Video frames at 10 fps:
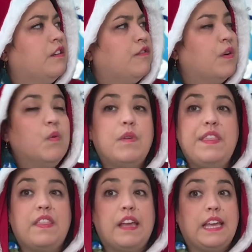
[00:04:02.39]
For
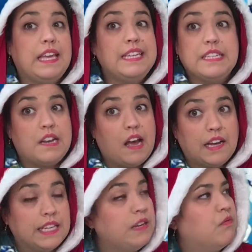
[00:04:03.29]
one thing, he did
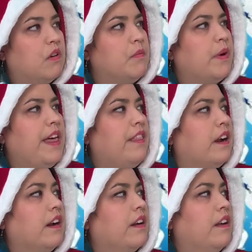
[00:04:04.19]
not like warm
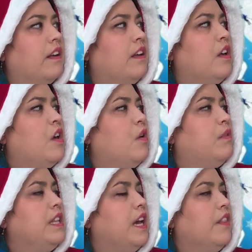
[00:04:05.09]
weather.
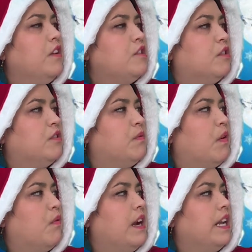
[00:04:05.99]
When the other children
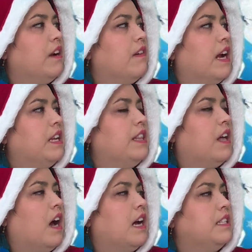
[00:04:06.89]
were running around in
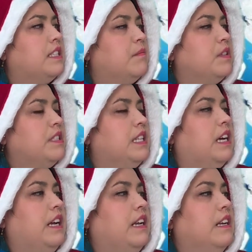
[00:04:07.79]
the hot summer
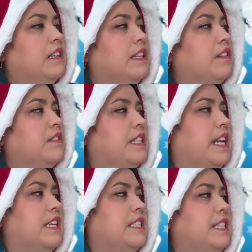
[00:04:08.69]
sun, little
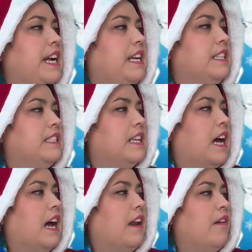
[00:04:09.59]
Santa stayed
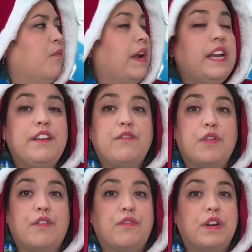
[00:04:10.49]
inside, waiting
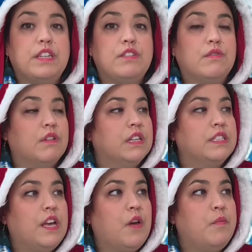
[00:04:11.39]
for the fridge door
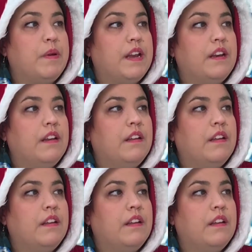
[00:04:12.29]
to open.